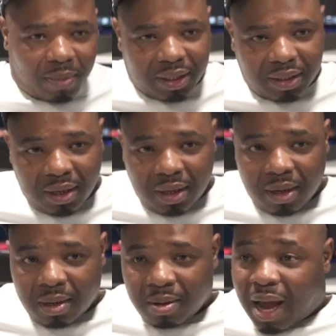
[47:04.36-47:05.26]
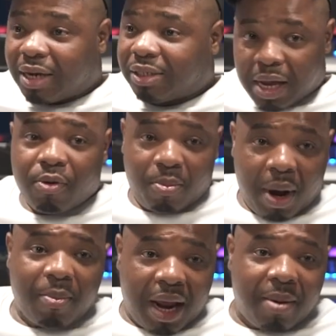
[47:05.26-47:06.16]
message. I still
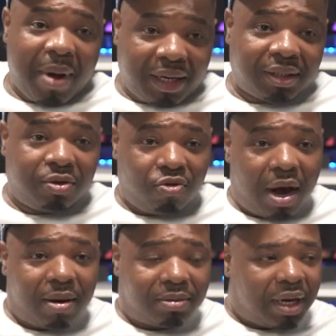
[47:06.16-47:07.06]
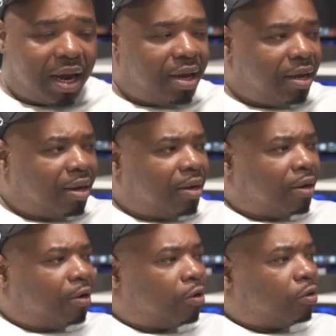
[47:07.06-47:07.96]
remember that message, you know what I'm saying?
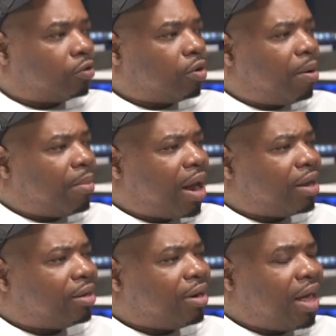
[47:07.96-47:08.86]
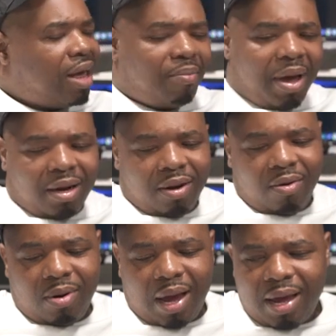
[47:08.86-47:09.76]
So I'm like, man, man, dude,
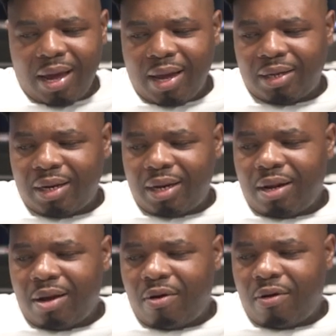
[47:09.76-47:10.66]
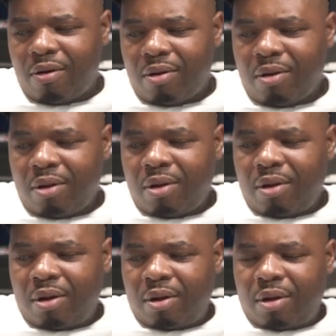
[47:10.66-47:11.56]
I ain't answering his, uh,
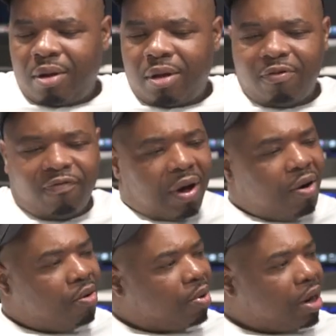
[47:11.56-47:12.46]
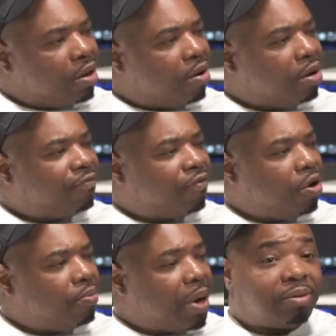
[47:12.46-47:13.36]
his phone, bro. Going to
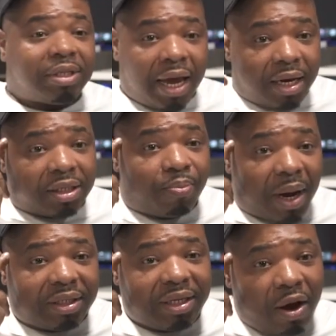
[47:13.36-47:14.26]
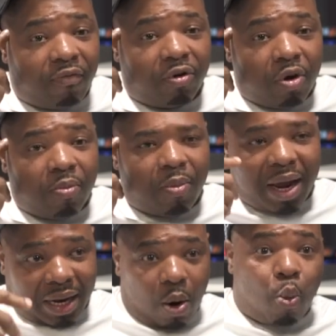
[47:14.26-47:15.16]
voicemail. I'm saying it to myself, you remember?
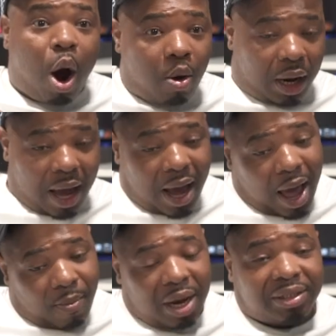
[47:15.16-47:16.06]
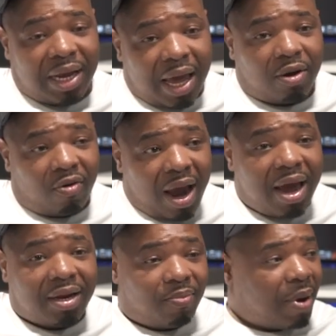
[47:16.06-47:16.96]
And I'm walking. I got my Sega of
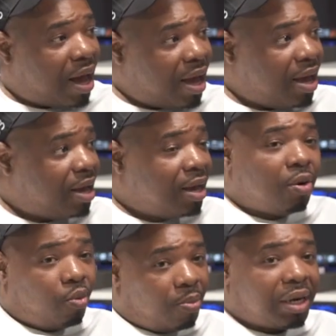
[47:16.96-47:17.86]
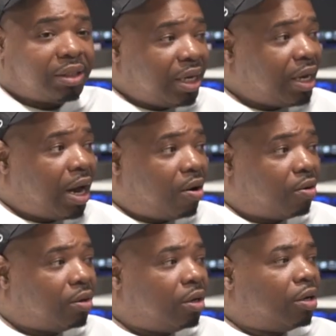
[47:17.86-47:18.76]
grass in my hand with my
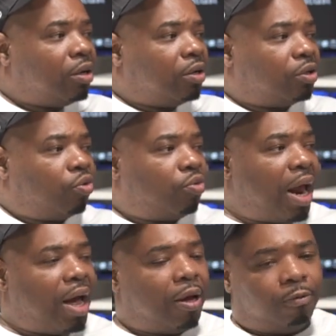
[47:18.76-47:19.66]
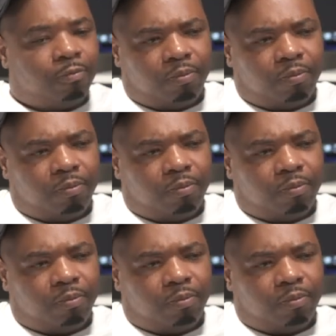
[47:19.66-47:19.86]
seagulls. So now,